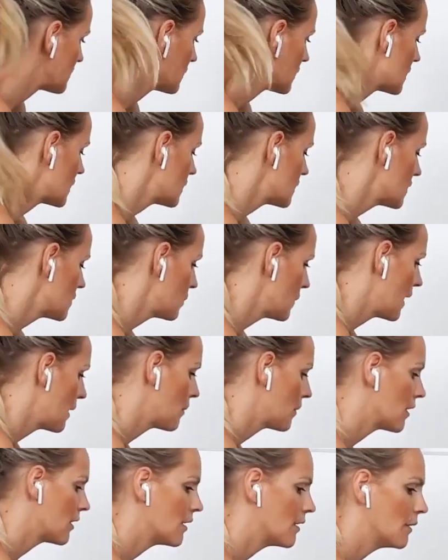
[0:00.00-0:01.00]
but this is where
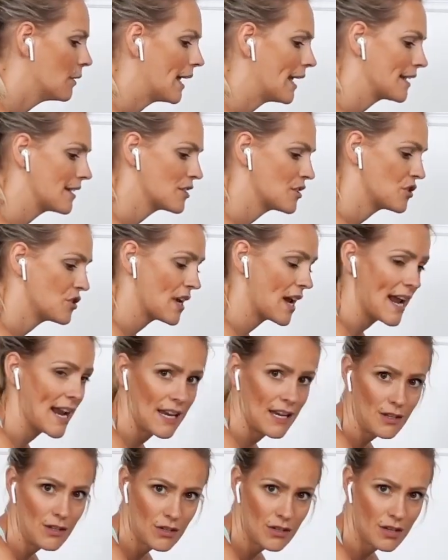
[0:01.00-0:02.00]
we're going to
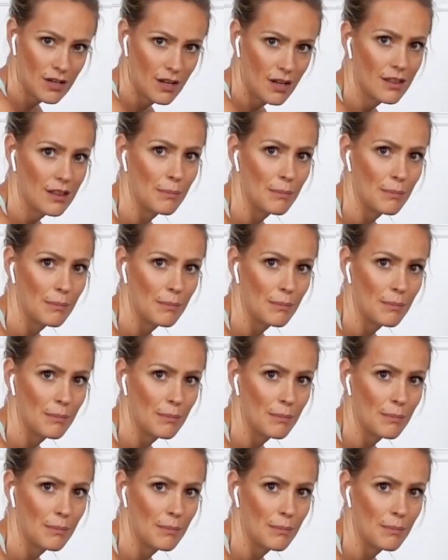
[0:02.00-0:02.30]
exchange